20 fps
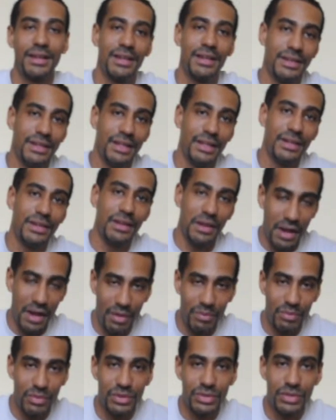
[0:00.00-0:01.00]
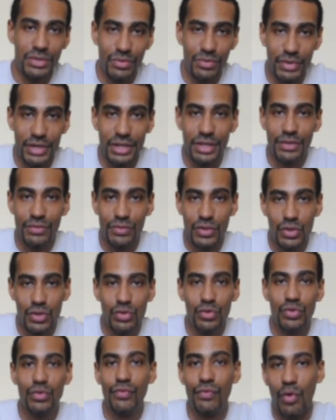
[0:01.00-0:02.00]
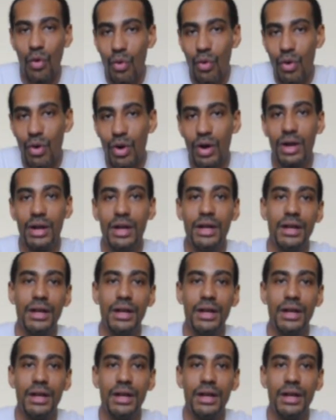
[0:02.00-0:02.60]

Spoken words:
then numbers 3, 2, 4,